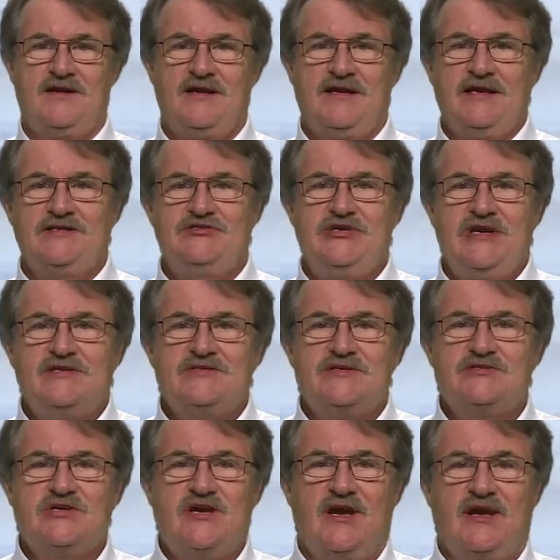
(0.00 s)
In
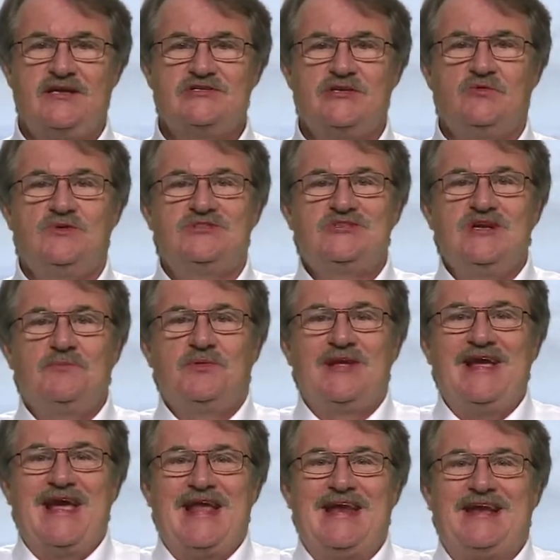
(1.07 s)
Jesus' case, it was
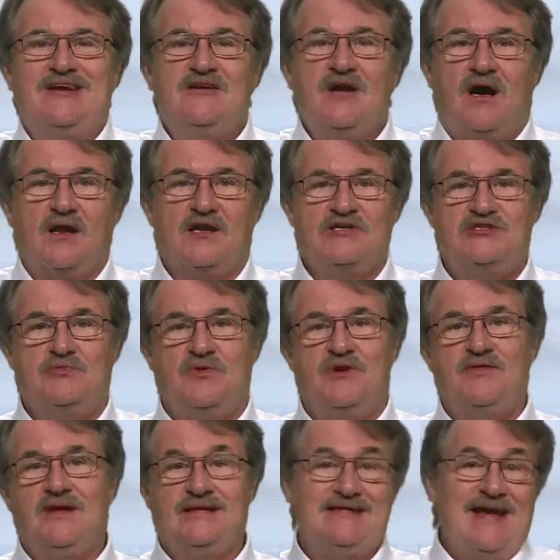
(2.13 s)
simply an acknowledgement
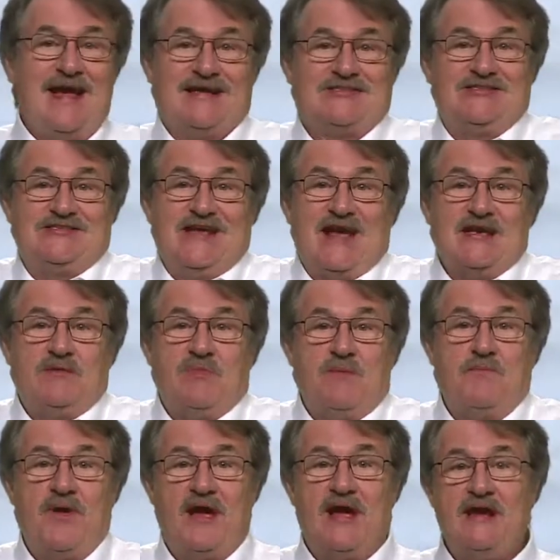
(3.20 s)
that taxes had to be
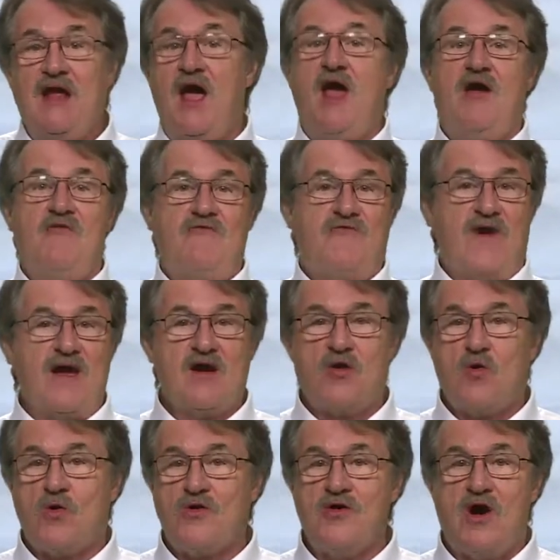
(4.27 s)
paid, fair
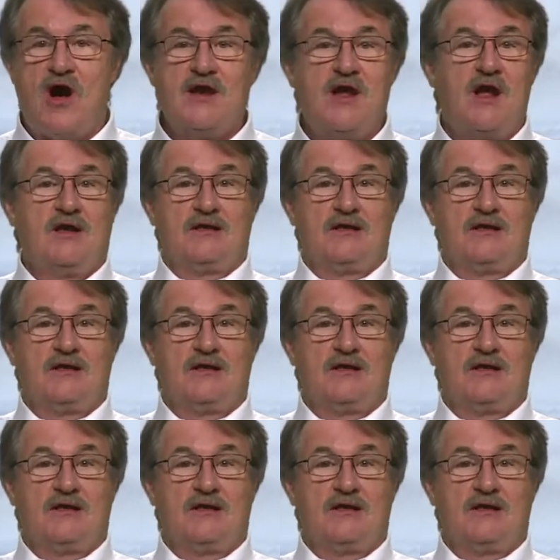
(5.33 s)
or not,